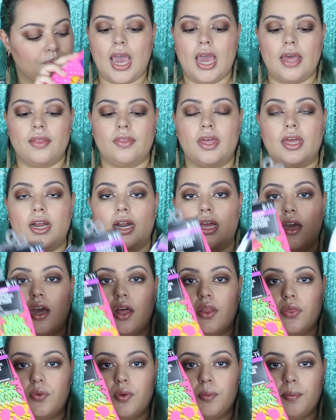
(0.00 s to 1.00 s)
And then I
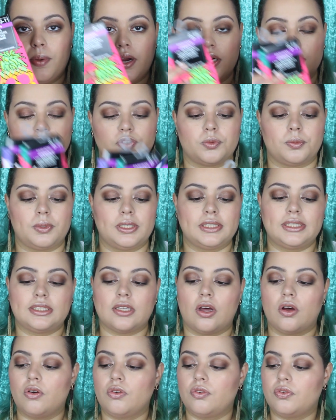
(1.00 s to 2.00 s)
got three pairs for
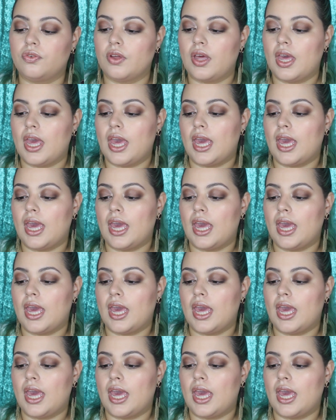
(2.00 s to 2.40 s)
myself,